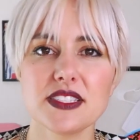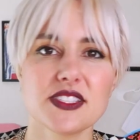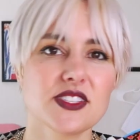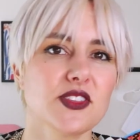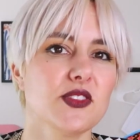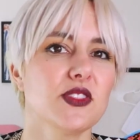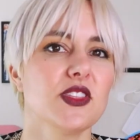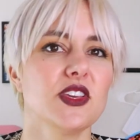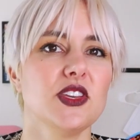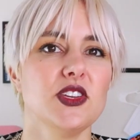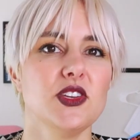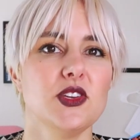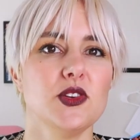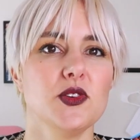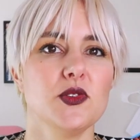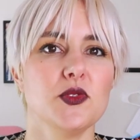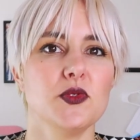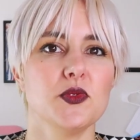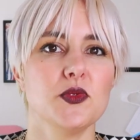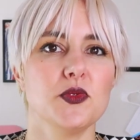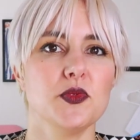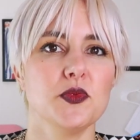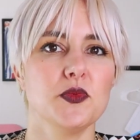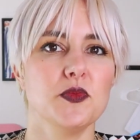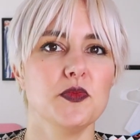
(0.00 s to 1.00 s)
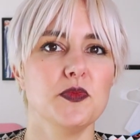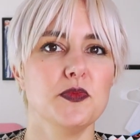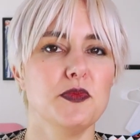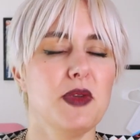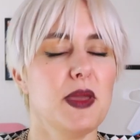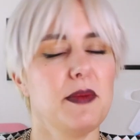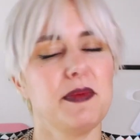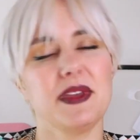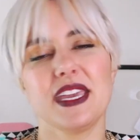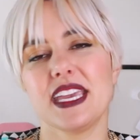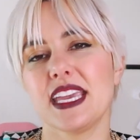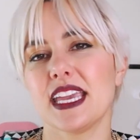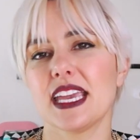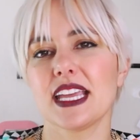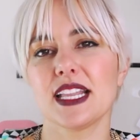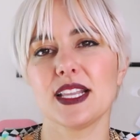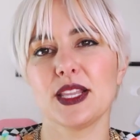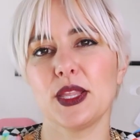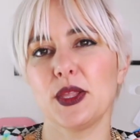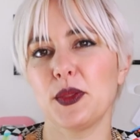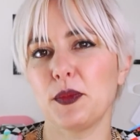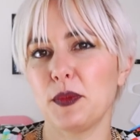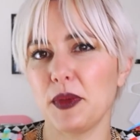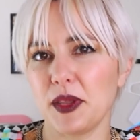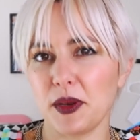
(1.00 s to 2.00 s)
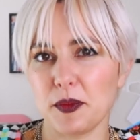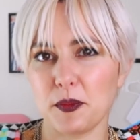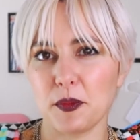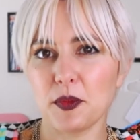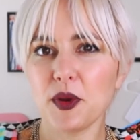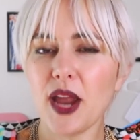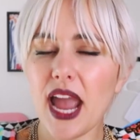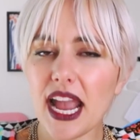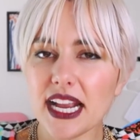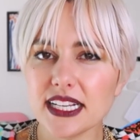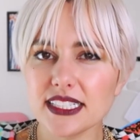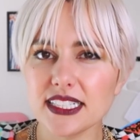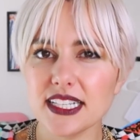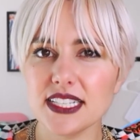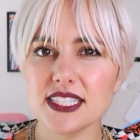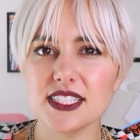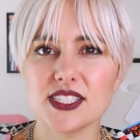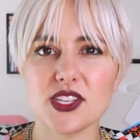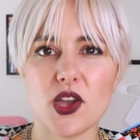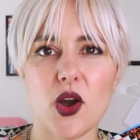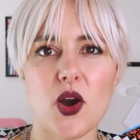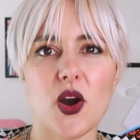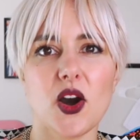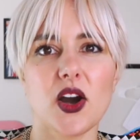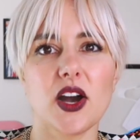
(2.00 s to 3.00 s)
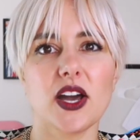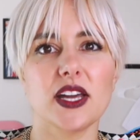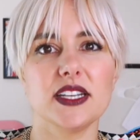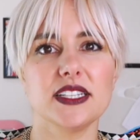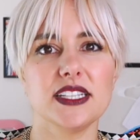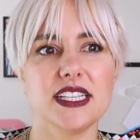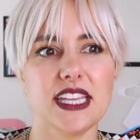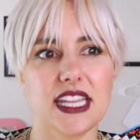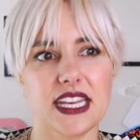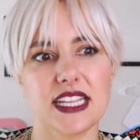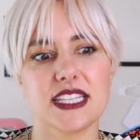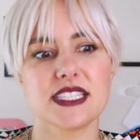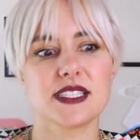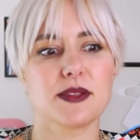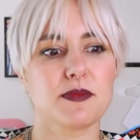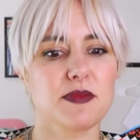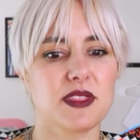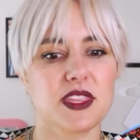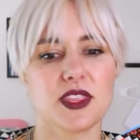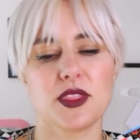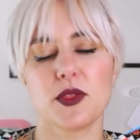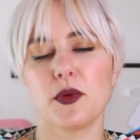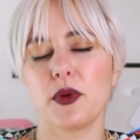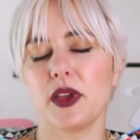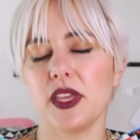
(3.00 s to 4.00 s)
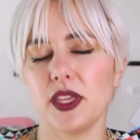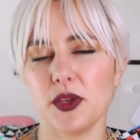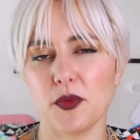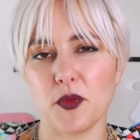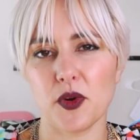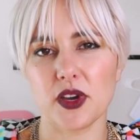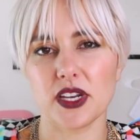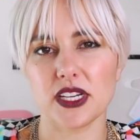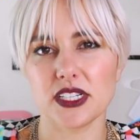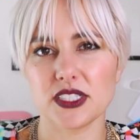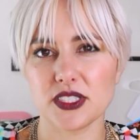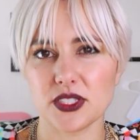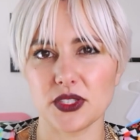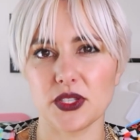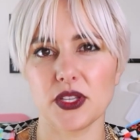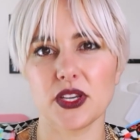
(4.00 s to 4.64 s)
so that you maybe can get a little bit of practice on getting something the way you want it to